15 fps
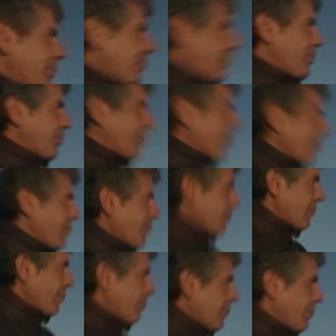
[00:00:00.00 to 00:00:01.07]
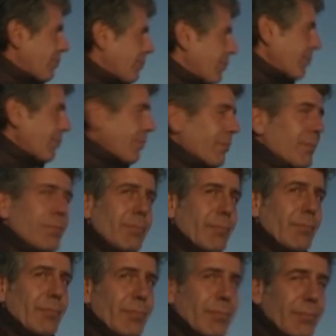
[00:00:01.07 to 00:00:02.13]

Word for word: since I got here, so it's gotta be true.